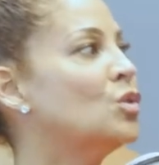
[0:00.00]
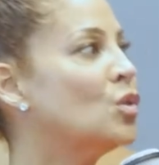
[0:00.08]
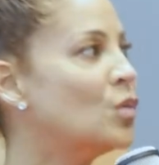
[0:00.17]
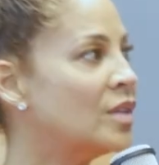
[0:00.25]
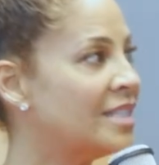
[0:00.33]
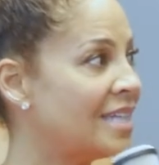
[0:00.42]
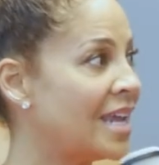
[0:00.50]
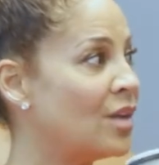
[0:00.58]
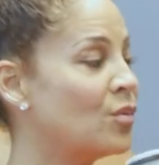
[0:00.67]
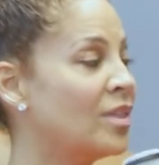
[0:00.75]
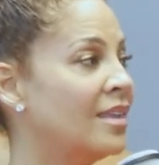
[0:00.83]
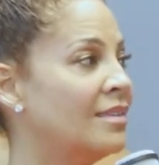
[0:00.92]
to the day
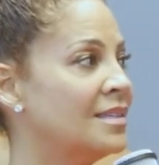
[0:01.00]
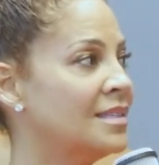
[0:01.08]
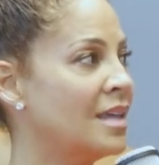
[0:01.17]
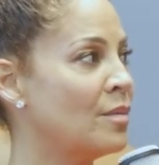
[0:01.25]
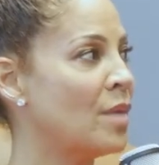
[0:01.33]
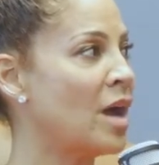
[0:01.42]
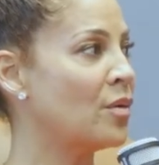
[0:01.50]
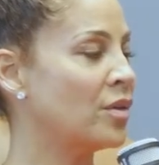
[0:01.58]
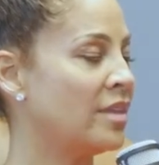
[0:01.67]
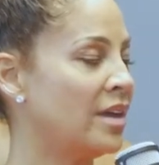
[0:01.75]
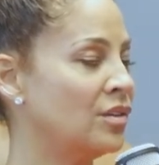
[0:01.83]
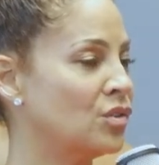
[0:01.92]
within the same hour
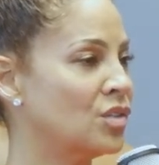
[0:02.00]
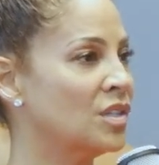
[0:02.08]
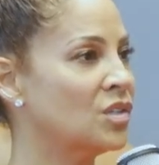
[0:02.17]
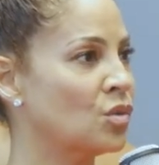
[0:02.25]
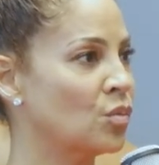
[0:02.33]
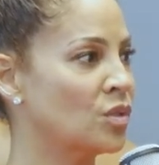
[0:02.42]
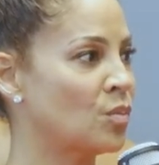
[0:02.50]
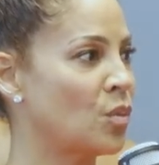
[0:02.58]
that your sister was